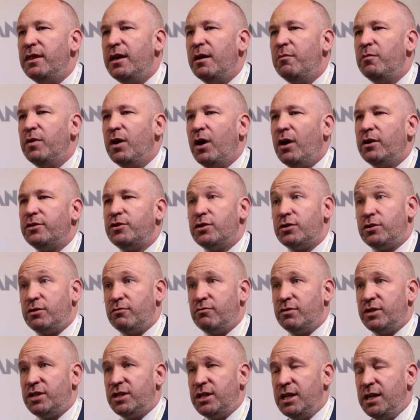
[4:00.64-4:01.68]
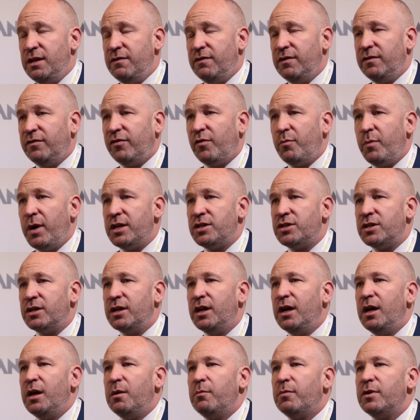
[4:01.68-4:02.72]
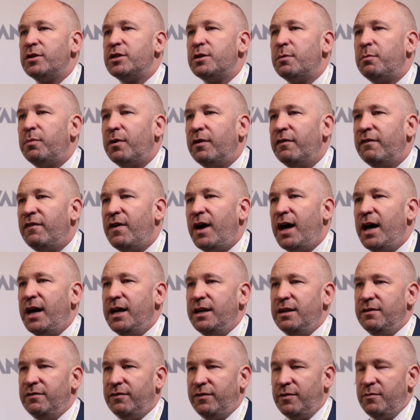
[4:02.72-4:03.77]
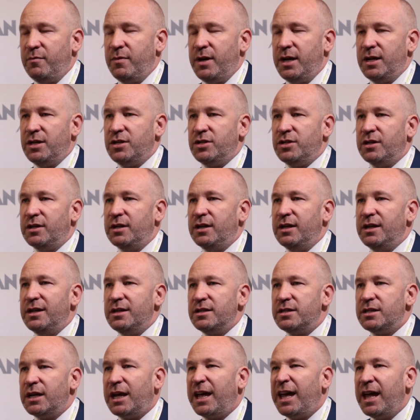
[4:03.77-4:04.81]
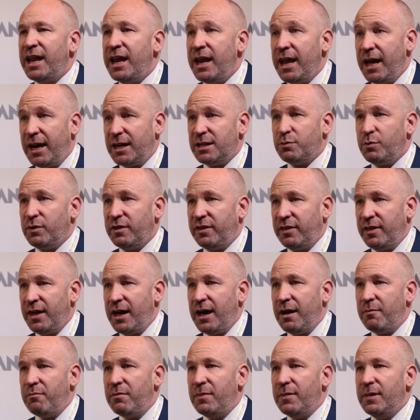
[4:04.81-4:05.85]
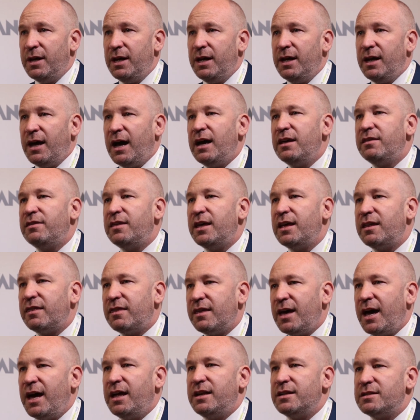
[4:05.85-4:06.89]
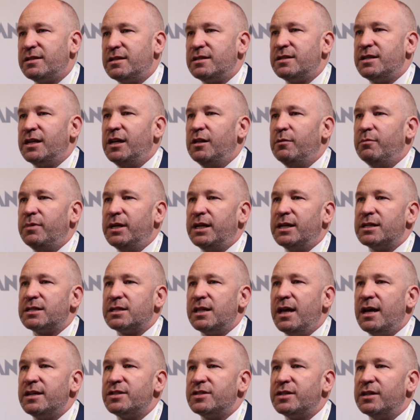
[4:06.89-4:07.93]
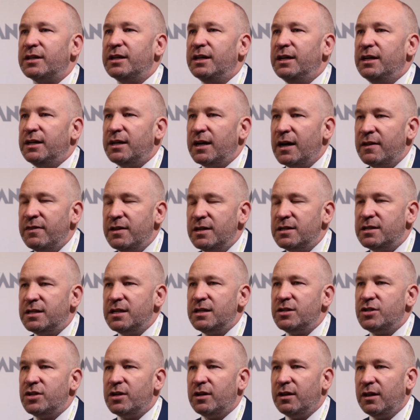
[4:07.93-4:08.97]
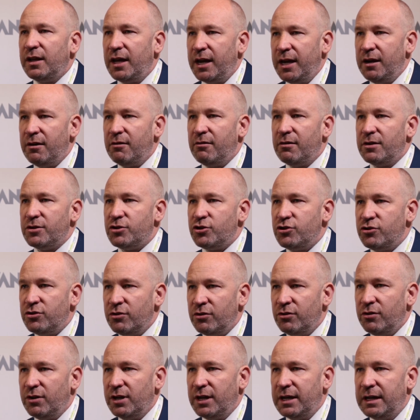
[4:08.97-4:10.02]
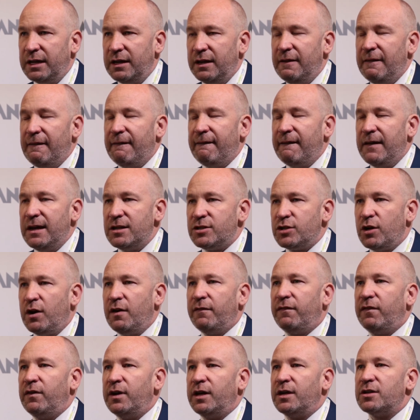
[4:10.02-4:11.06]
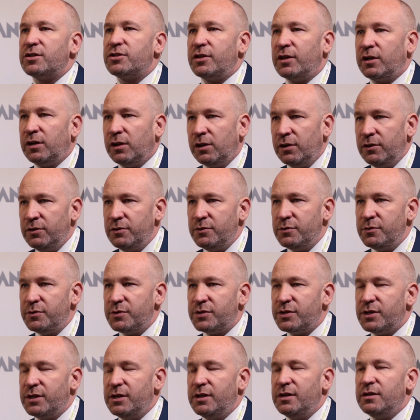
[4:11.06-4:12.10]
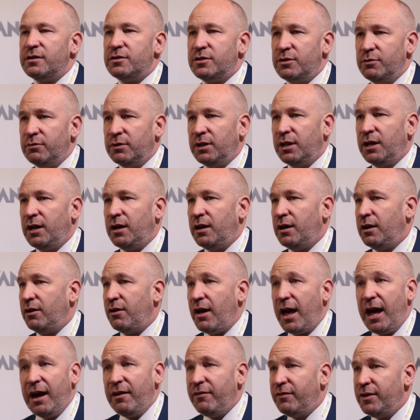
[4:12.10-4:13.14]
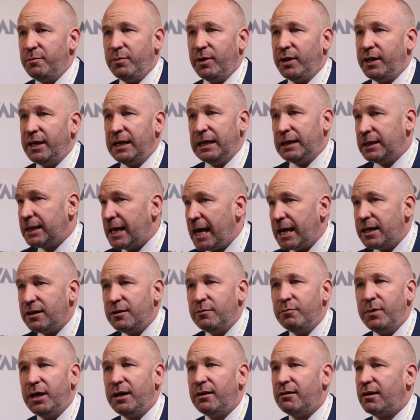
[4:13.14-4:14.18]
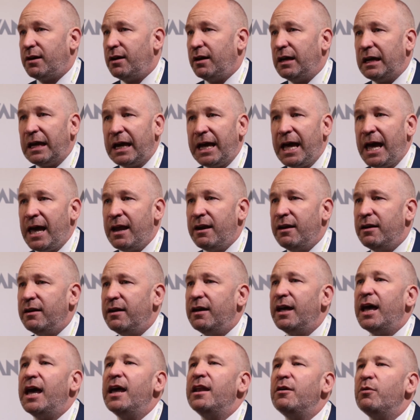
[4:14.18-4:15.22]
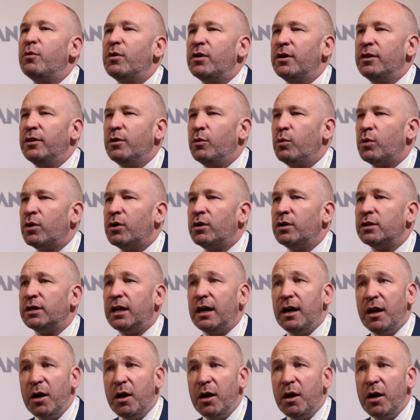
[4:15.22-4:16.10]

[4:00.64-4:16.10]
them not just to receive information, but to provide information, to connect with them. I think that is the single biggest lesson. And the digital era surely is offering us the clues to allow everybody in Latin America, in Canada, anywhere in the world,